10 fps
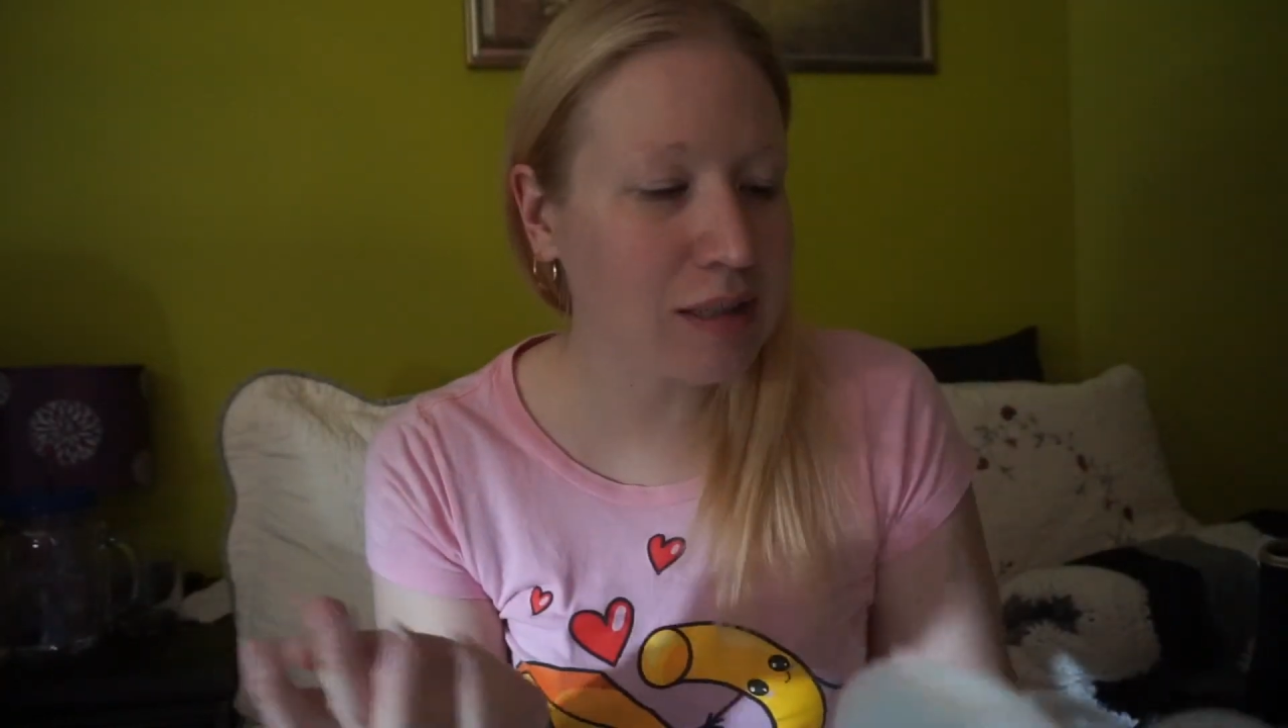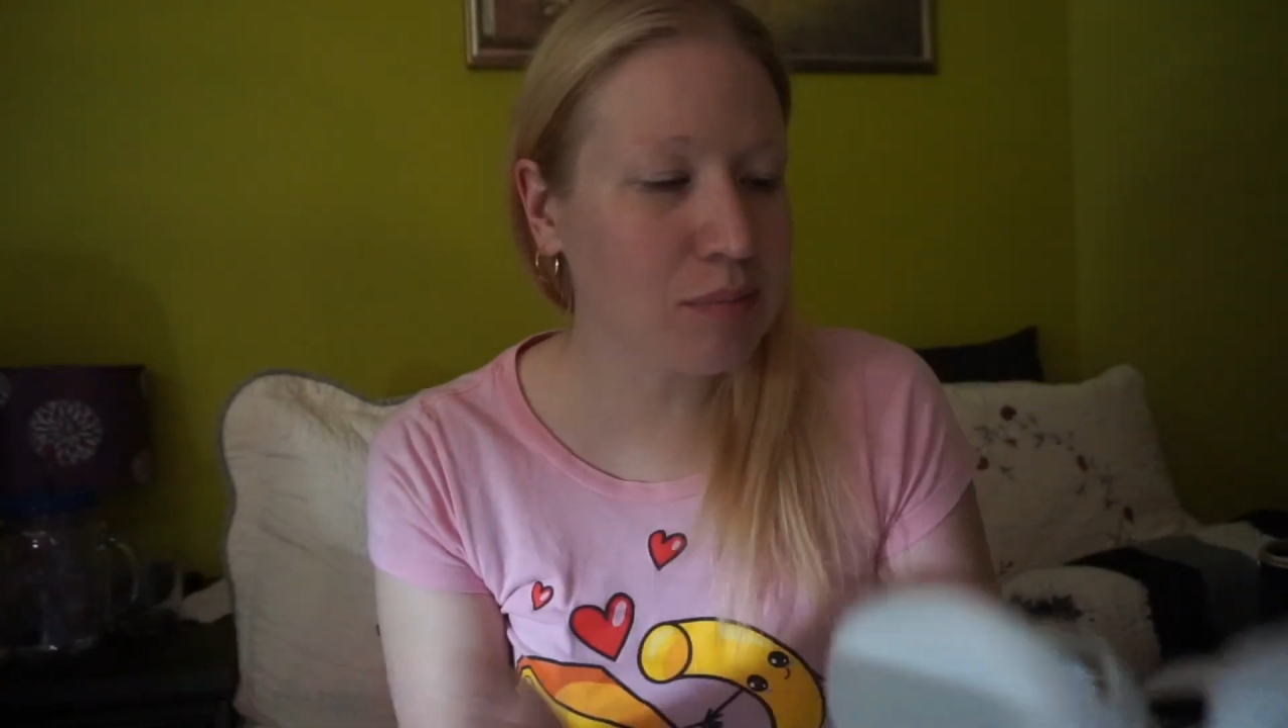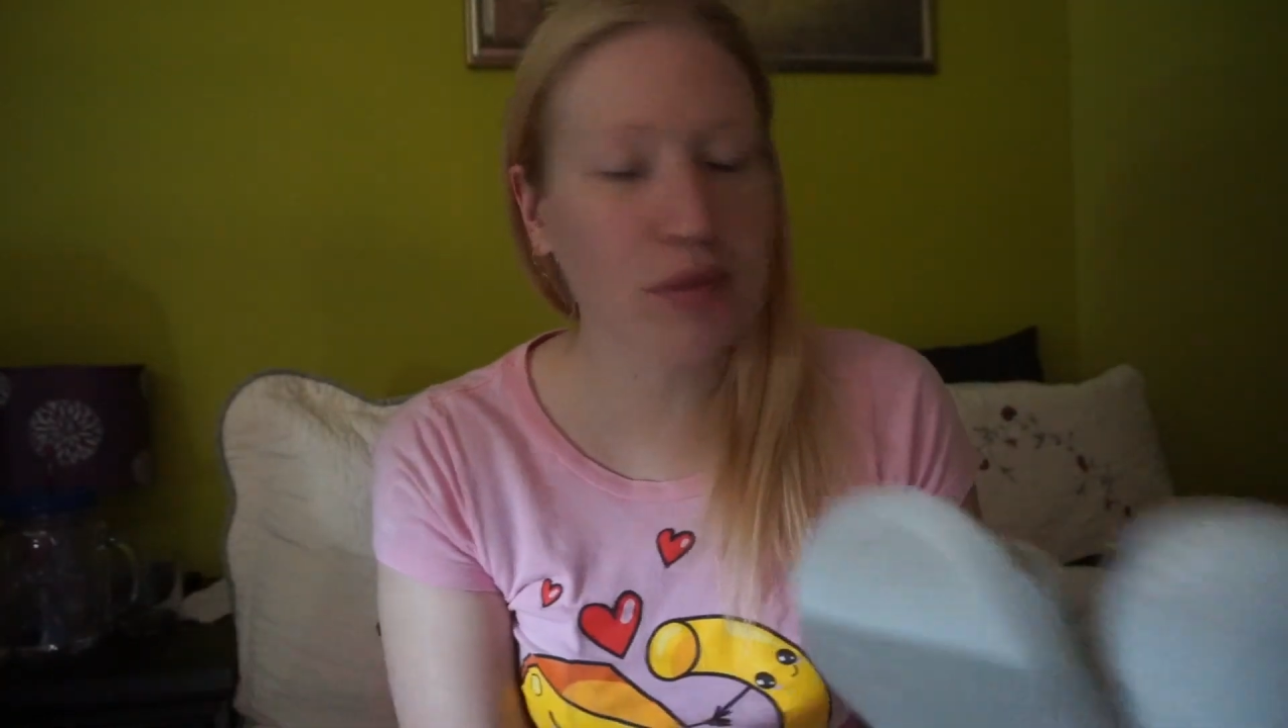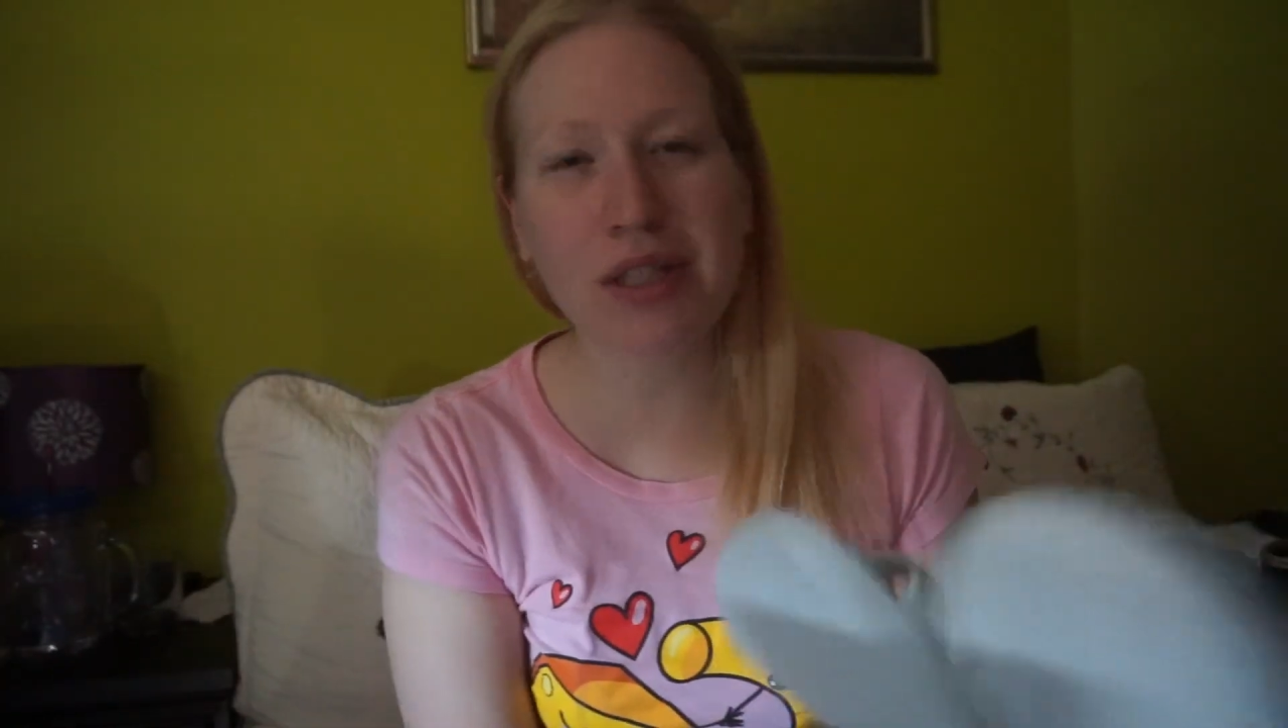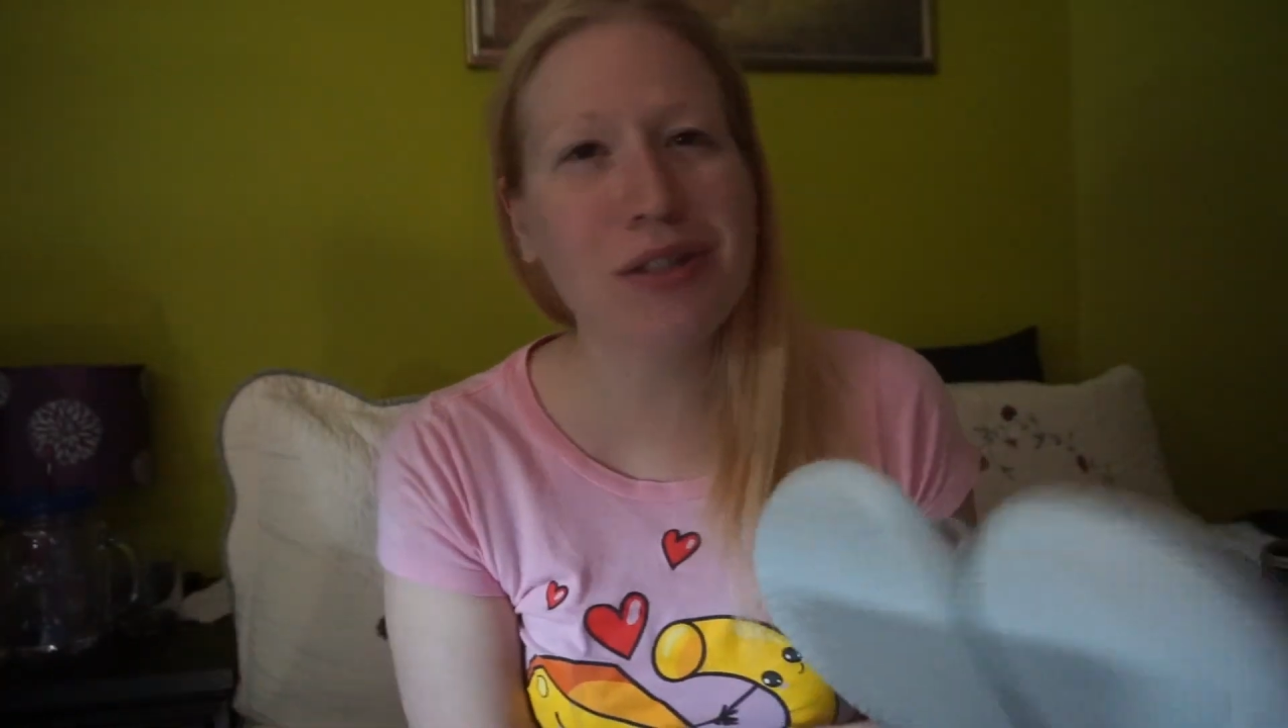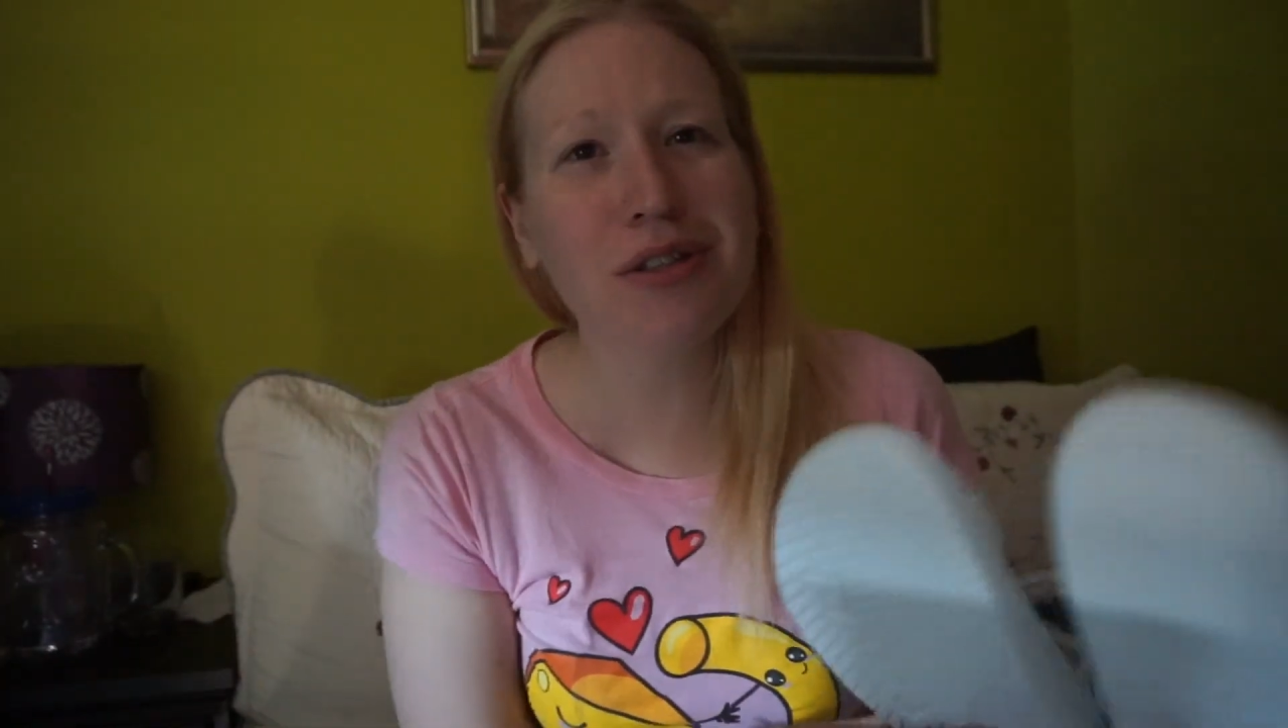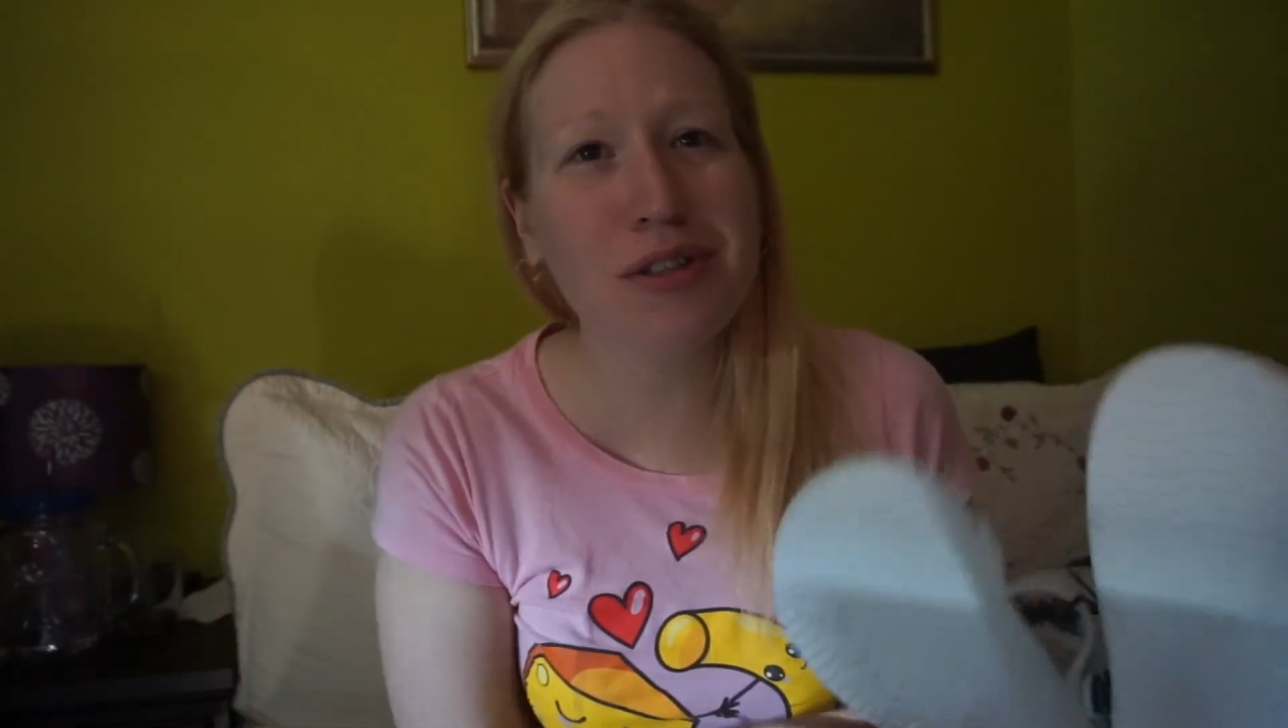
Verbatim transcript: I'm pretty sure